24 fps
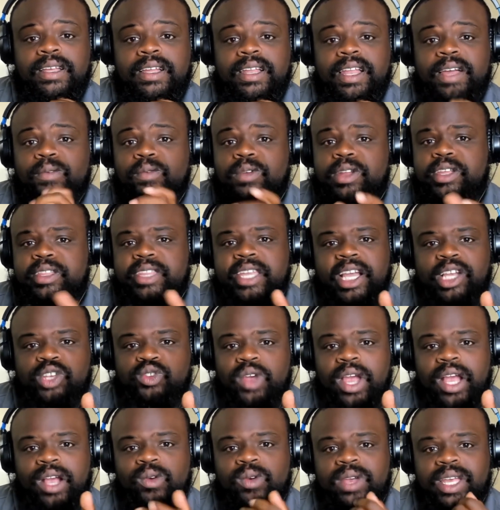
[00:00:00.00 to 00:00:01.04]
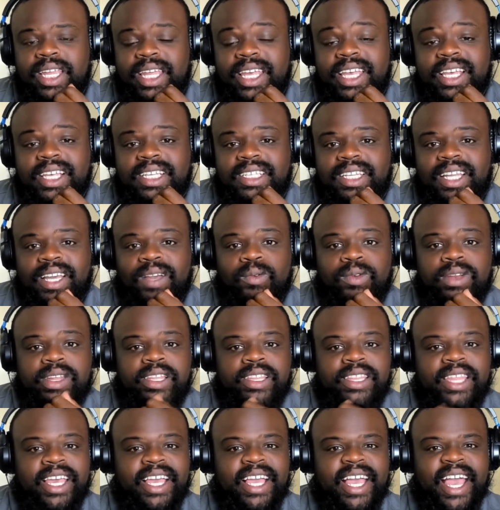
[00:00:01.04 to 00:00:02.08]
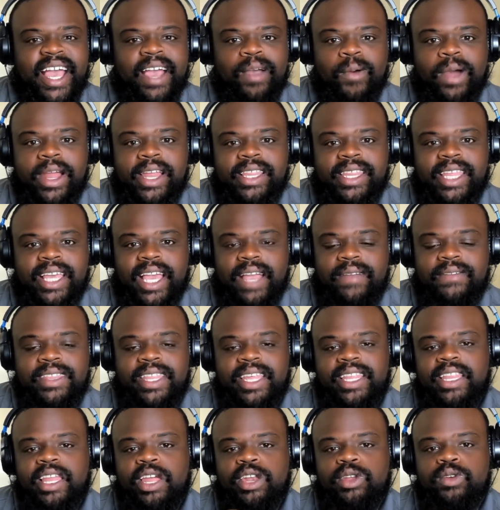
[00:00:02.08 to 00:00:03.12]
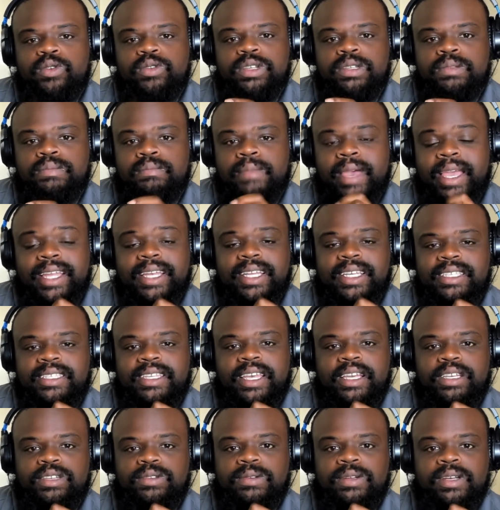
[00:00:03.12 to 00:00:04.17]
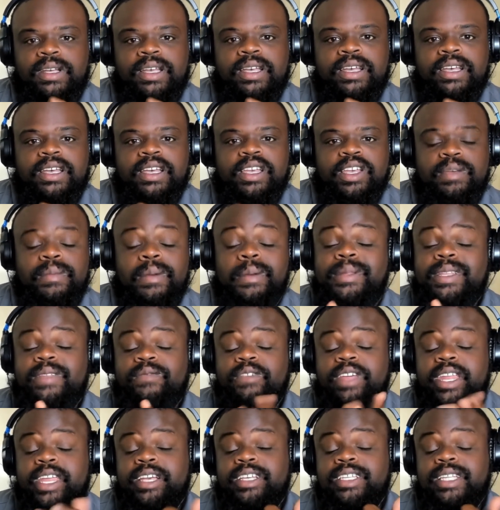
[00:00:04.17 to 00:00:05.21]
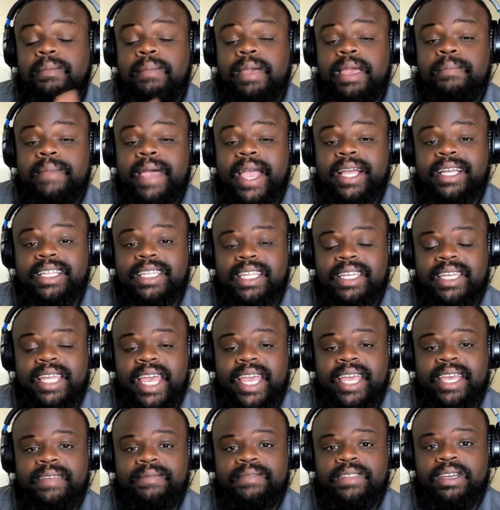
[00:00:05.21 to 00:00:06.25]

Like, what do you think a drag queen is? Like, what do you think? Why do you think everything they do is mainly sexual? You remember the videos I made back in the day of